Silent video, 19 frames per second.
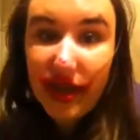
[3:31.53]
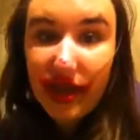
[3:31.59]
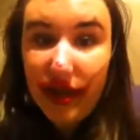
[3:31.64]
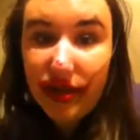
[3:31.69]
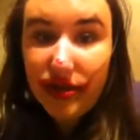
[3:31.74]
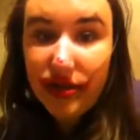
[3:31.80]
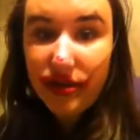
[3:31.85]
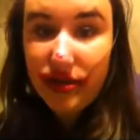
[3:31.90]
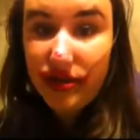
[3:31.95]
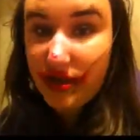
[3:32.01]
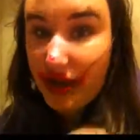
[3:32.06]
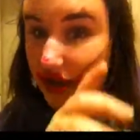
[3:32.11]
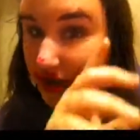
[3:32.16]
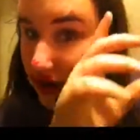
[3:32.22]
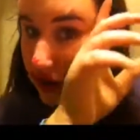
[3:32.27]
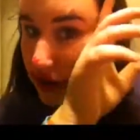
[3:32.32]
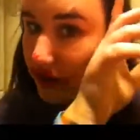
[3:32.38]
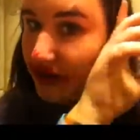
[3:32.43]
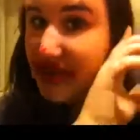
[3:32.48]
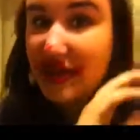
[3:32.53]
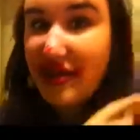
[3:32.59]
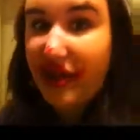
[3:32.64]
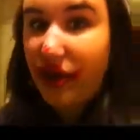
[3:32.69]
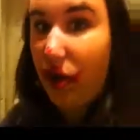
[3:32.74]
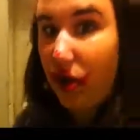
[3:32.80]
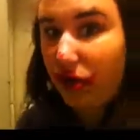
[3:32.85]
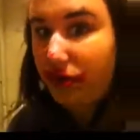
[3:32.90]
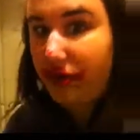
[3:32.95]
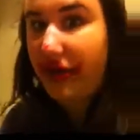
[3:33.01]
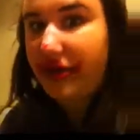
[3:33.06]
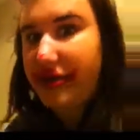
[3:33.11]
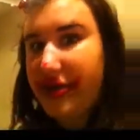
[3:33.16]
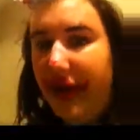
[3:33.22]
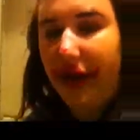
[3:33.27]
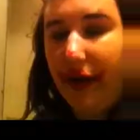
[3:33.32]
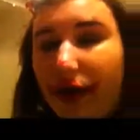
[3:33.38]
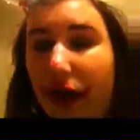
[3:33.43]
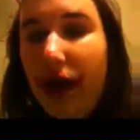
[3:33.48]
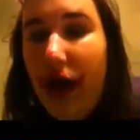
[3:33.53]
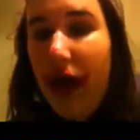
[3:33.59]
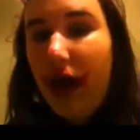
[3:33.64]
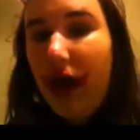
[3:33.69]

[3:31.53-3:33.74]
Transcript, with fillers: skin tone because that's like all the rage now.